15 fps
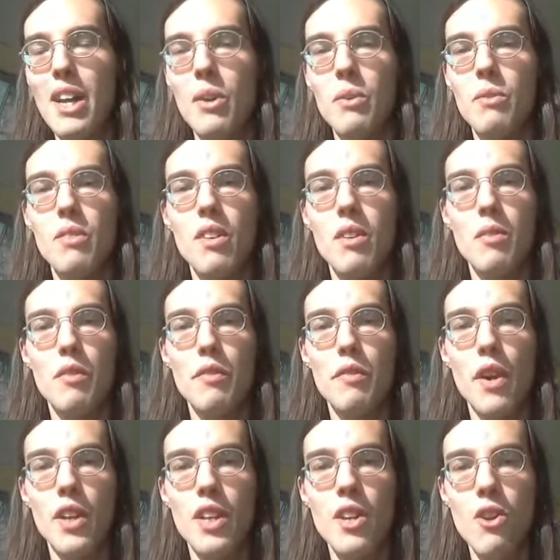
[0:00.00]
I don't
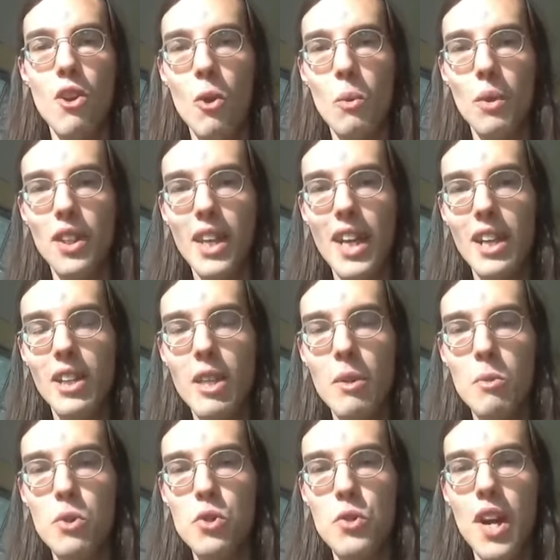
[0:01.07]
fucking know what the hell
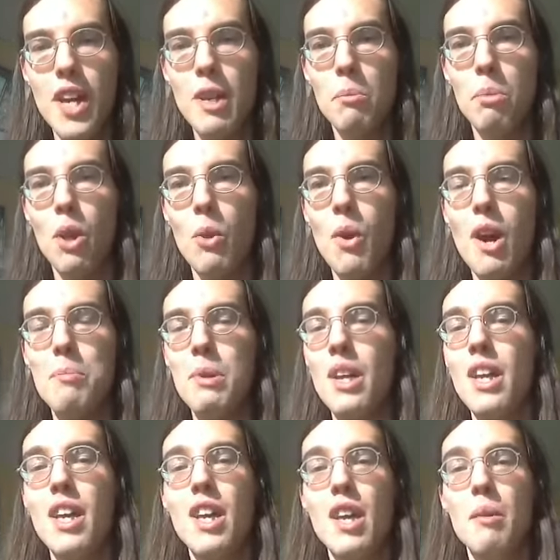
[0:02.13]
he was trying to blow
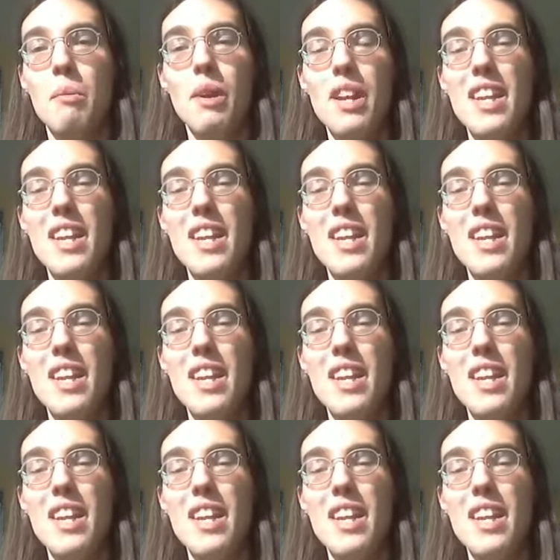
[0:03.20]
up.